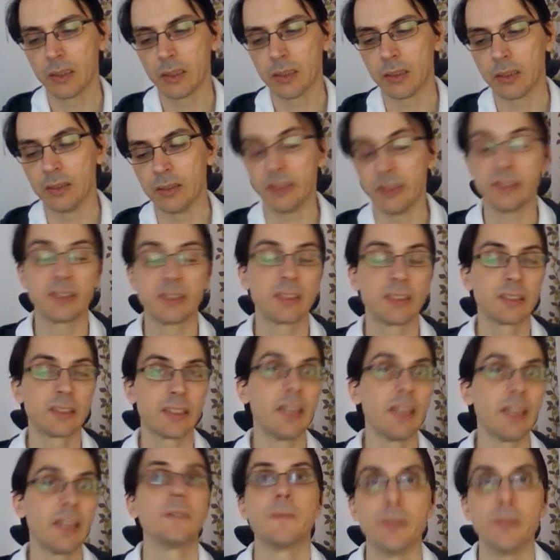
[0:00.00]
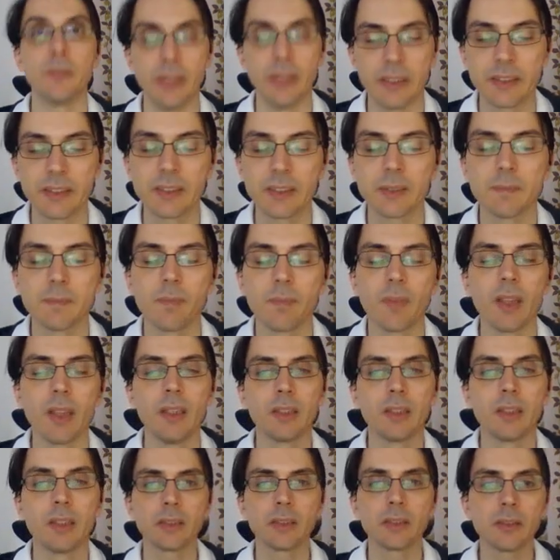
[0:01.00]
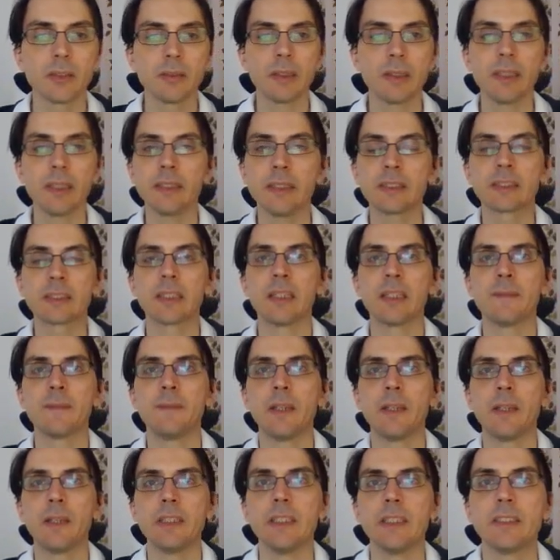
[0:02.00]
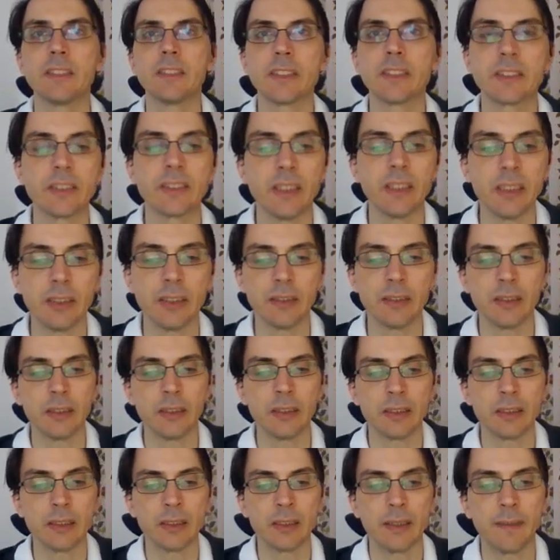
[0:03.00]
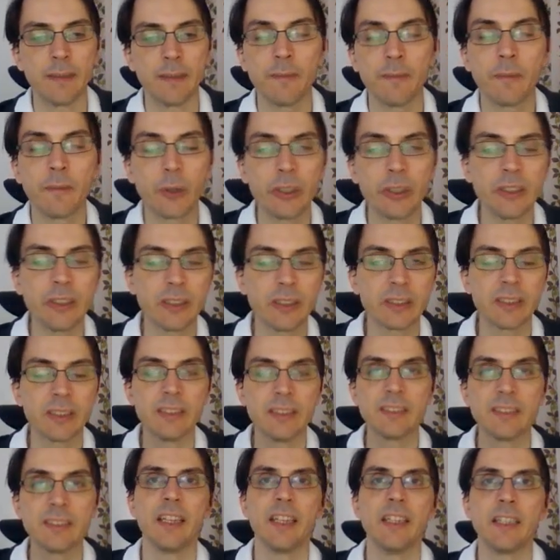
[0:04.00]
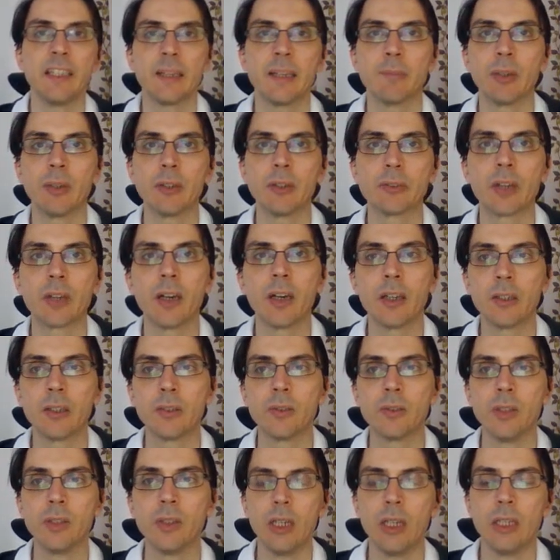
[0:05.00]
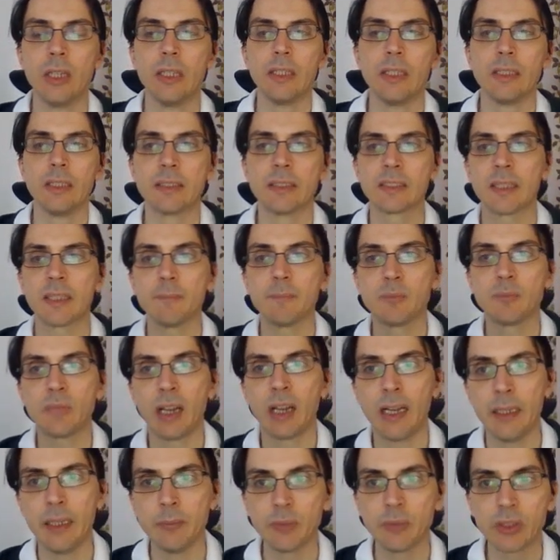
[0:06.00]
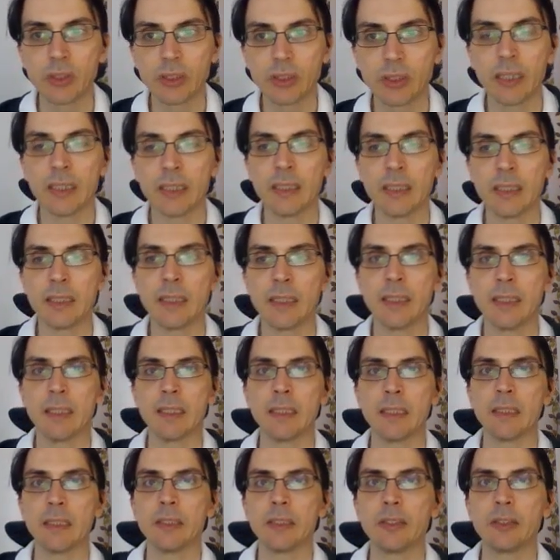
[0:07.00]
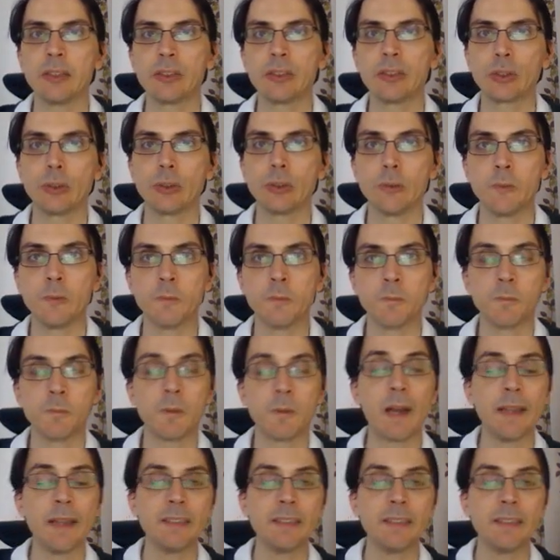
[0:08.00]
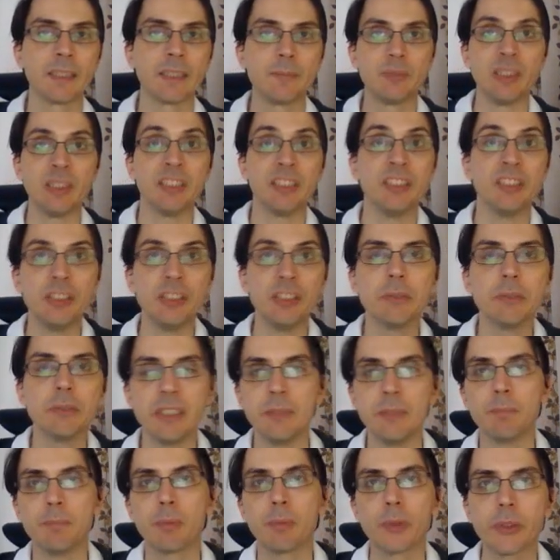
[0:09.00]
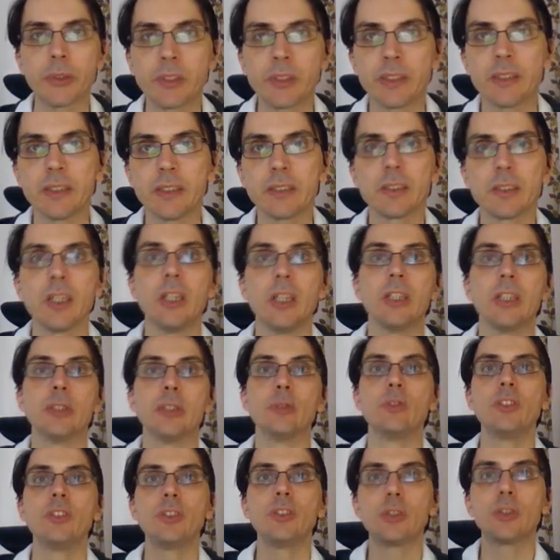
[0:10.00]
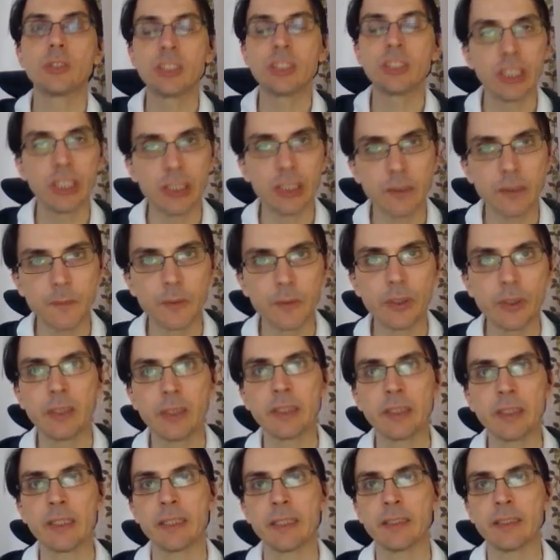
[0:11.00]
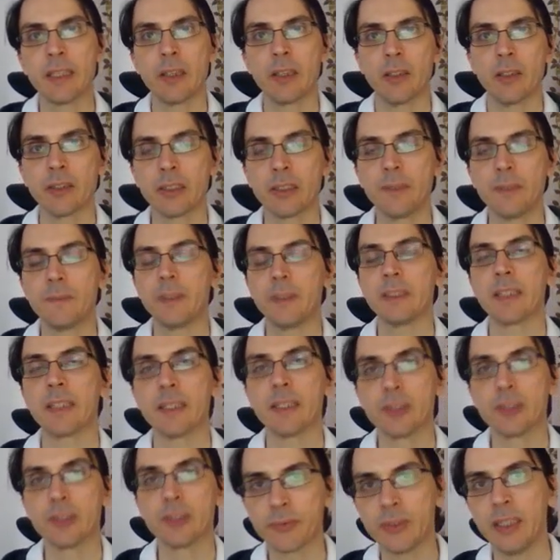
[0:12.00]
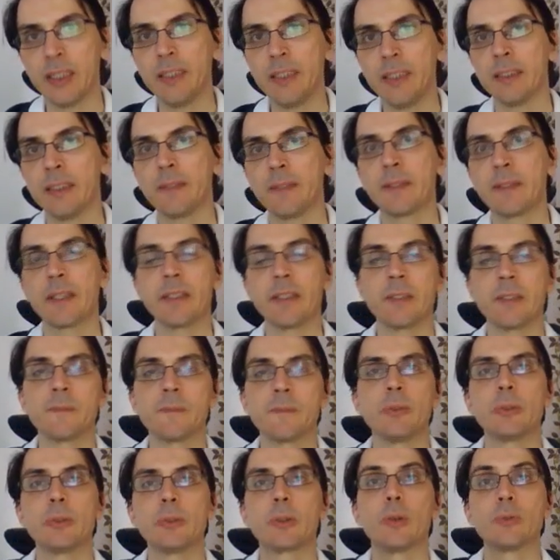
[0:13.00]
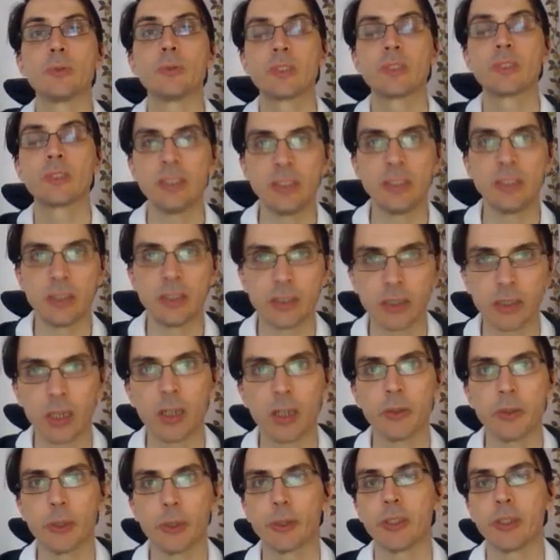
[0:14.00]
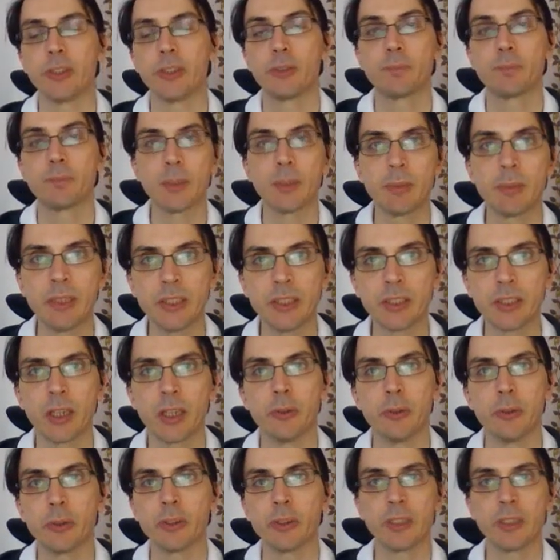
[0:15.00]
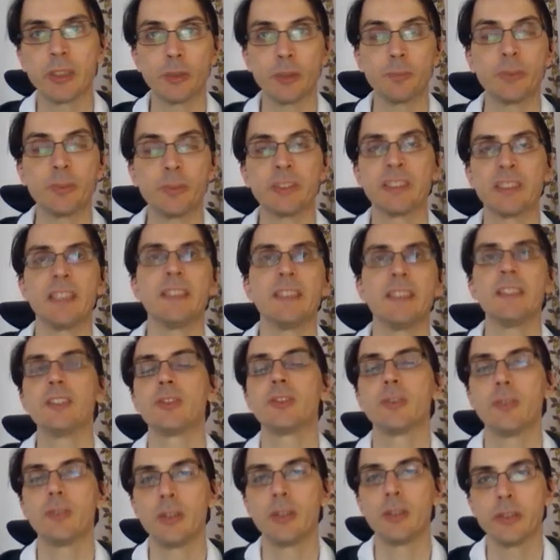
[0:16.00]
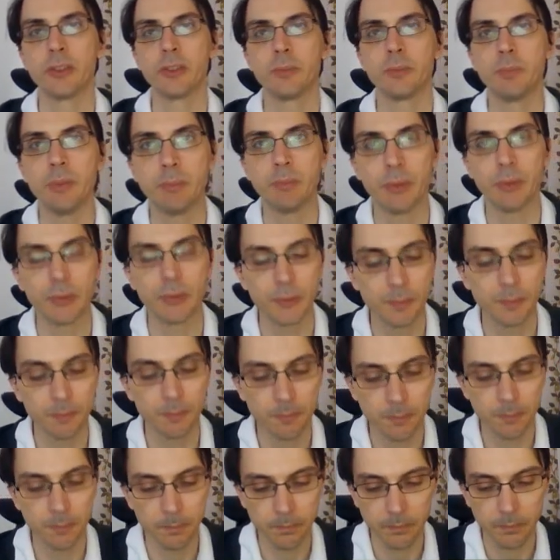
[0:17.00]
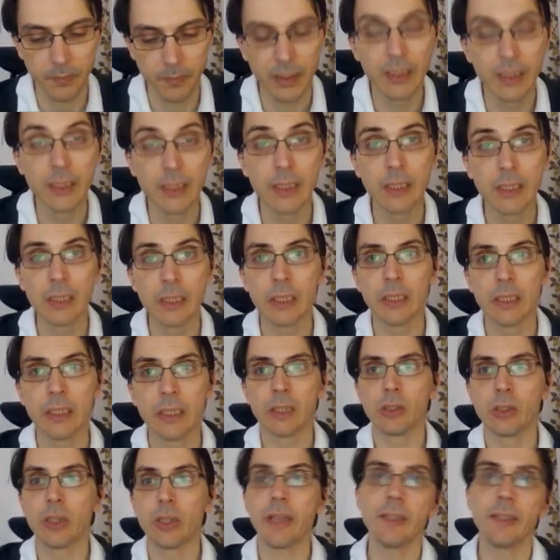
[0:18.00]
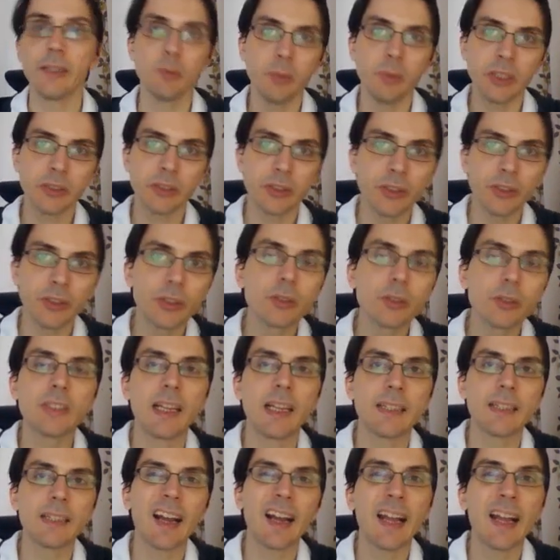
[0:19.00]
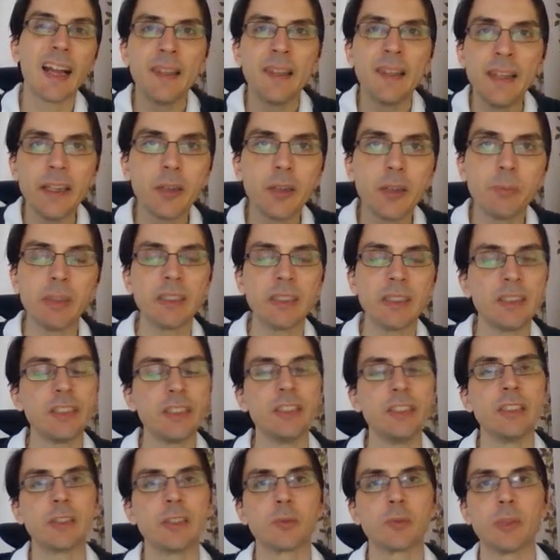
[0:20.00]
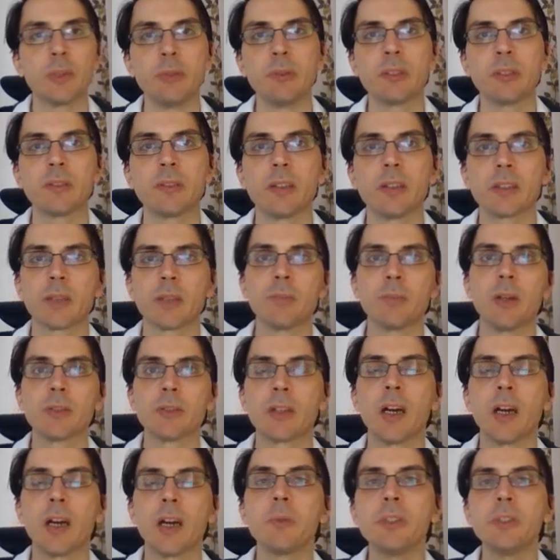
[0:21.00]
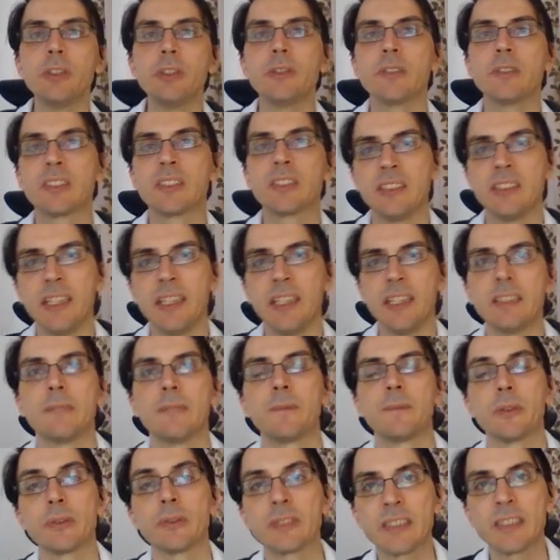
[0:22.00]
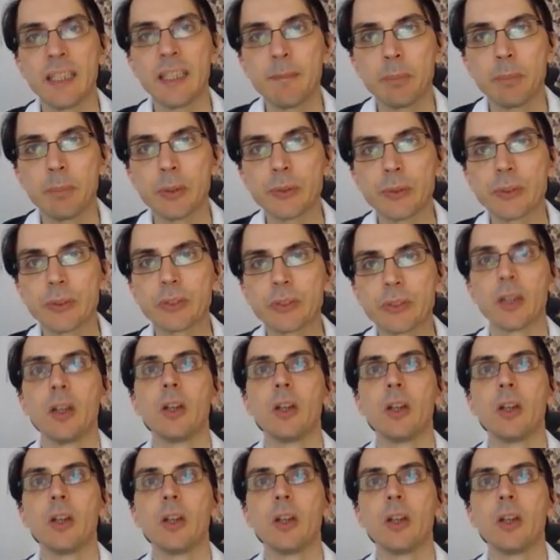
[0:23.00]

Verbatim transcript: this carefulness. So it's a very interesting, uh, very interesting take about how sometimes uh, to find something new and important, you need to carefully catalog different kinds of data, carefully consider how we're going to publish, how we're going to present it to other people. And we're going to do that a little bit here when we talk about how we use data from samples